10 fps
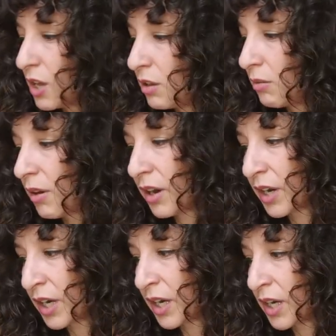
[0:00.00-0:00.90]
you
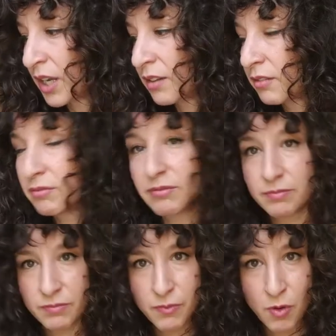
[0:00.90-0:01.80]
heard
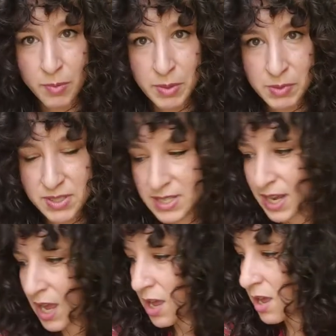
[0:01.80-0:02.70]
four people
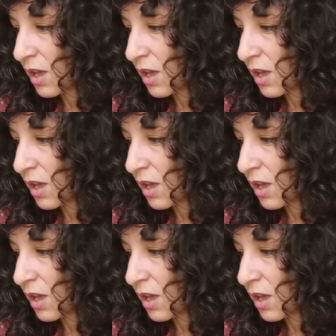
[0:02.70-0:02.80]
singing,